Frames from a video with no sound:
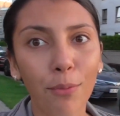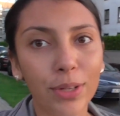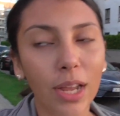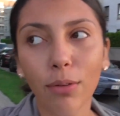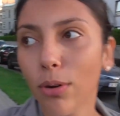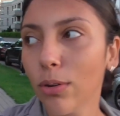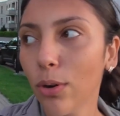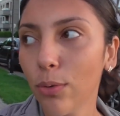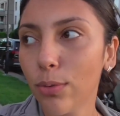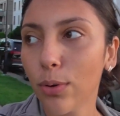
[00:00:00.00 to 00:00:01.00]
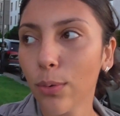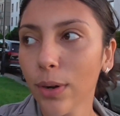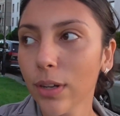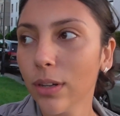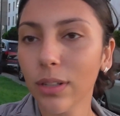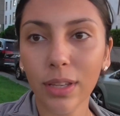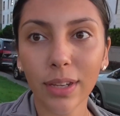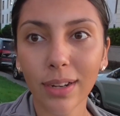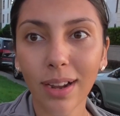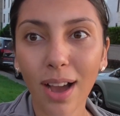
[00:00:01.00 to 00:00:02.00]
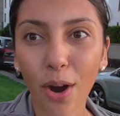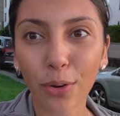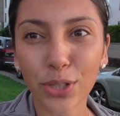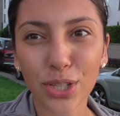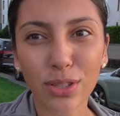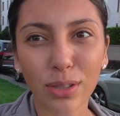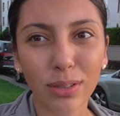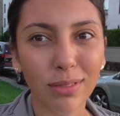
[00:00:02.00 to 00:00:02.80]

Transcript: when I go for a walk here or just